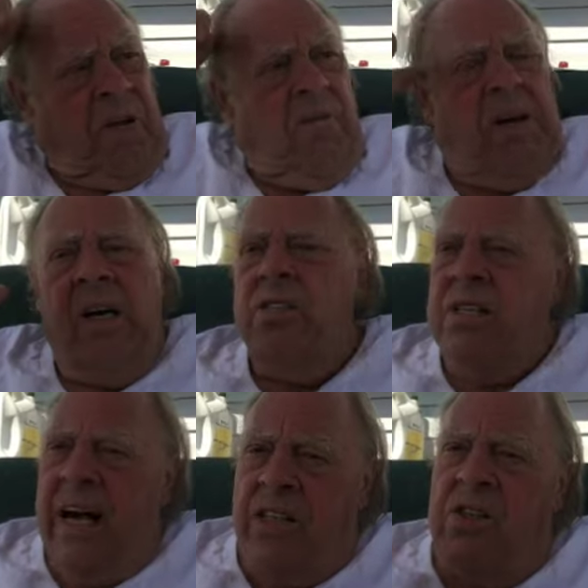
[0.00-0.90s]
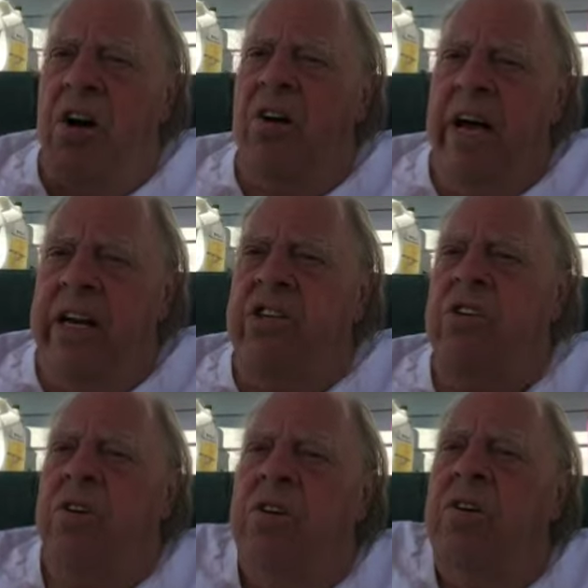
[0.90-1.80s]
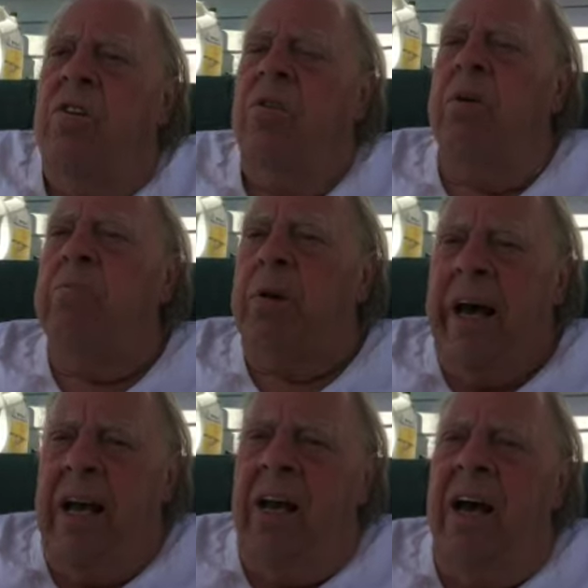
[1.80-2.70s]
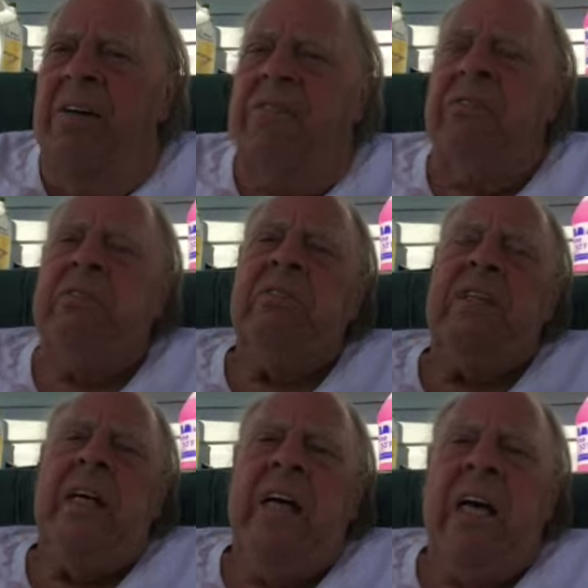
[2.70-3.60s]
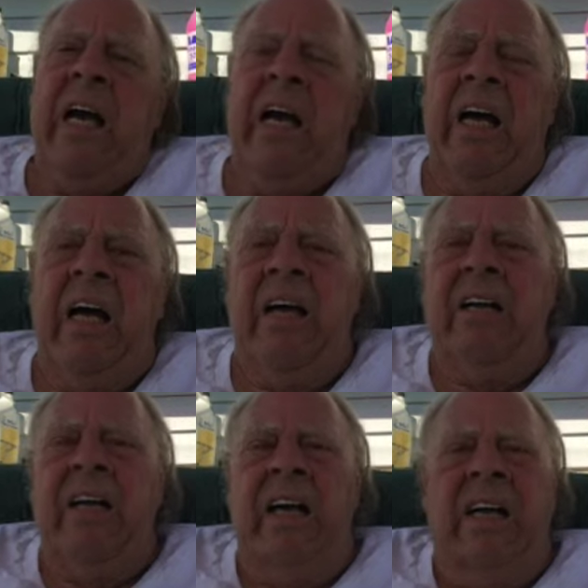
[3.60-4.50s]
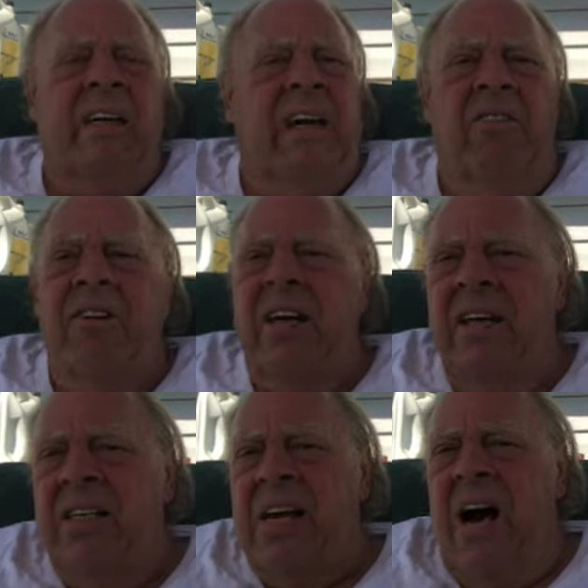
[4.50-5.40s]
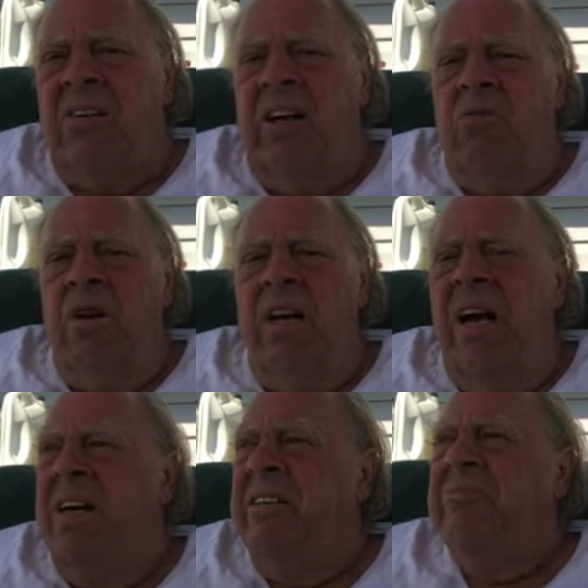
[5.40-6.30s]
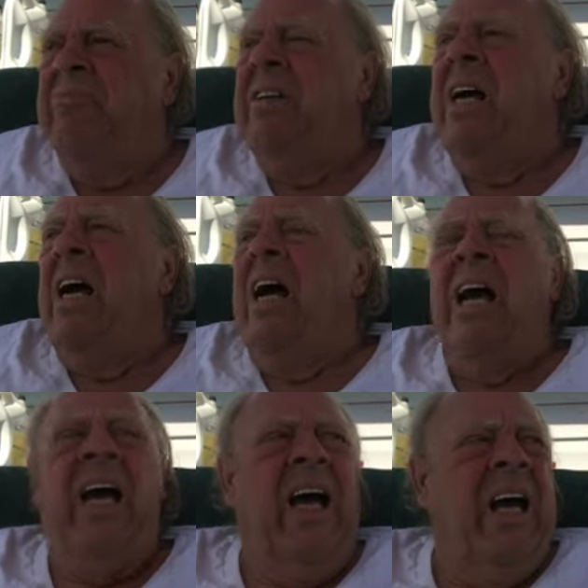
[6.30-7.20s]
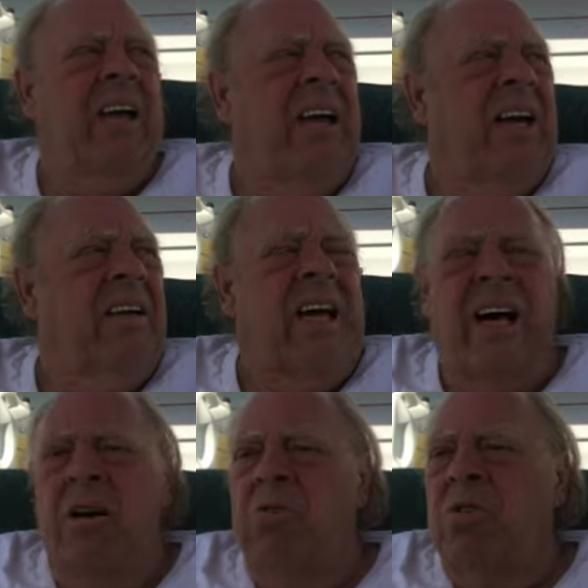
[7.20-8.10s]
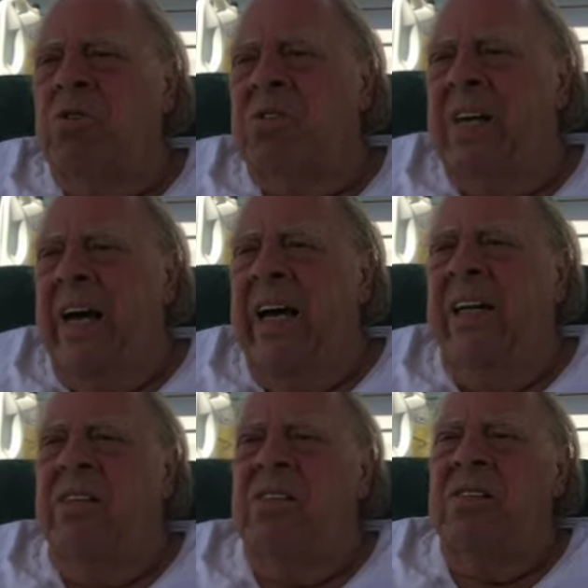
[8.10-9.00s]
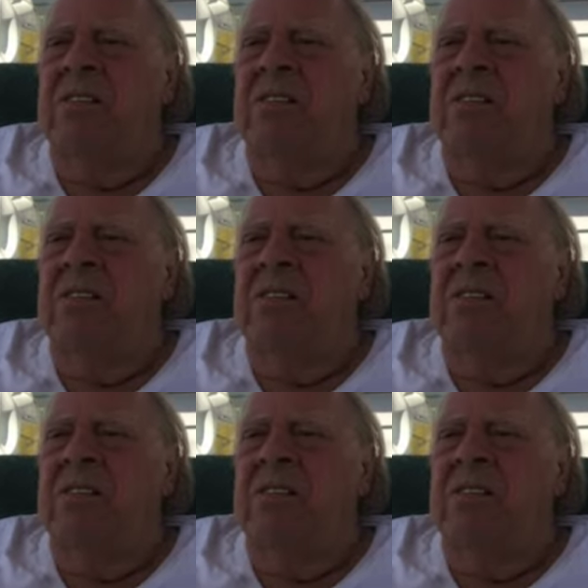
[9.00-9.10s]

because that's our nature, you know, the plant life, and everything that's out there we eat, and animals and eggs